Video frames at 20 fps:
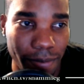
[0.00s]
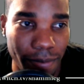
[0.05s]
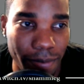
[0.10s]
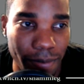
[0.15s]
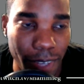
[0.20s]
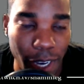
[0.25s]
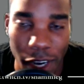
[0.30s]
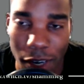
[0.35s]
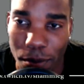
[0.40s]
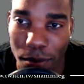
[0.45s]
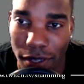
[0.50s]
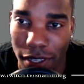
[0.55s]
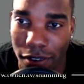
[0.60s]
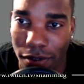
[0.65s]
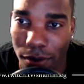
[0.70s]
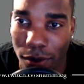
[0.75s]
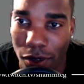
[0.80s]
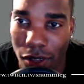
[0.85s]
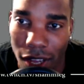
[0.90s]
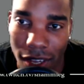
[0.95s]

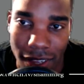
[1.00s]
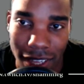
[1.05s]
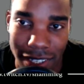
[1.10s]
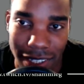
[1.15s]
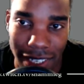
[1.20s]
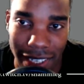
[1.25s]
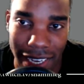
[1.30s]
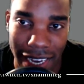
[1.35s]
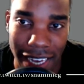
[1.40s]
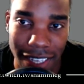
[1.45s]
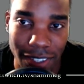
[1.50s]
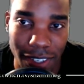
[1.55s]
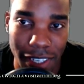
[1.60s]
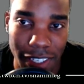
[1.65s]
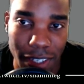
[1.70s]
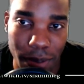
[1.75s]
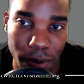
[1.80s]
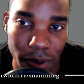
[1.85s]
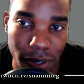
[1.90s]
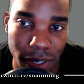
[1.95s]
Unbelievable. Unless they cancel
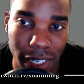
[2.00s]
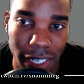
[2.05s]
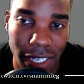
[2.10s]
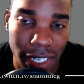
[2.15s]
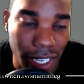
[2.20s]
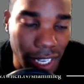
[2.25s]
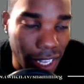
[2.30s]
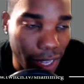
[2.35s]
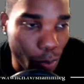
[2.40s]
his ability,